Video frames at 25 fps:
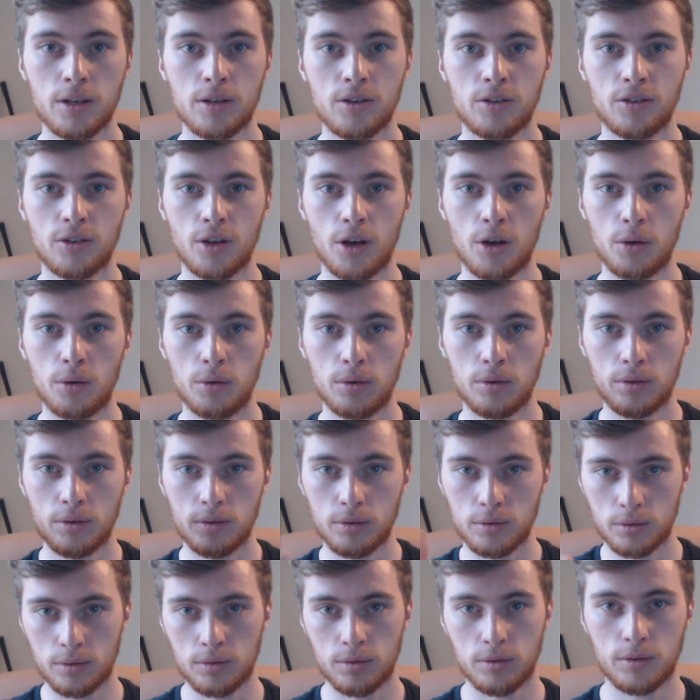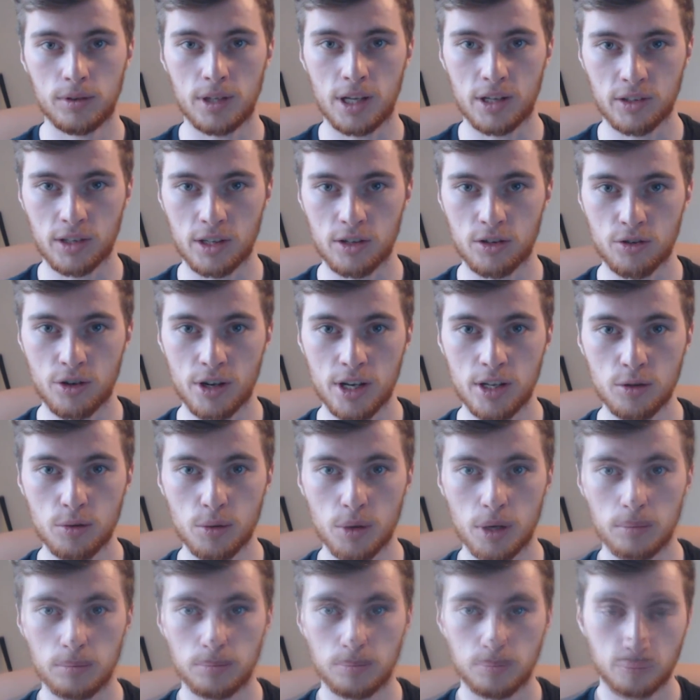So let's get straight
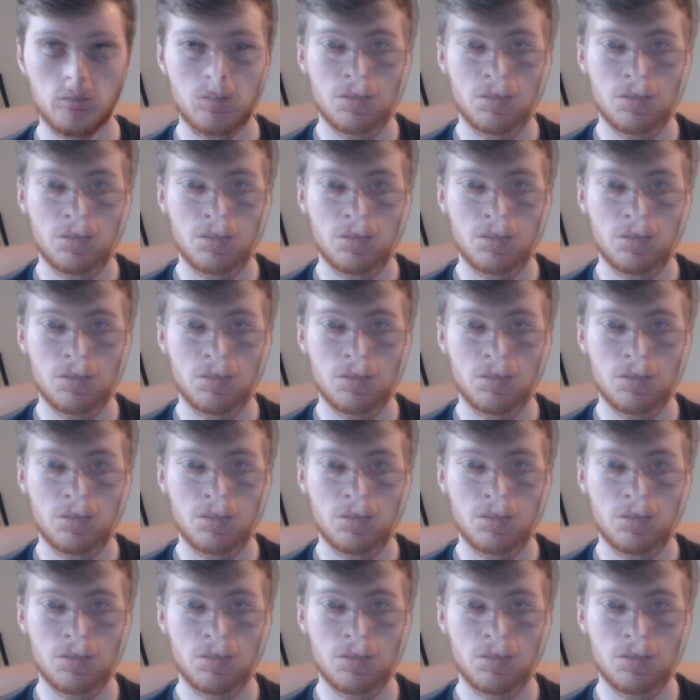into it.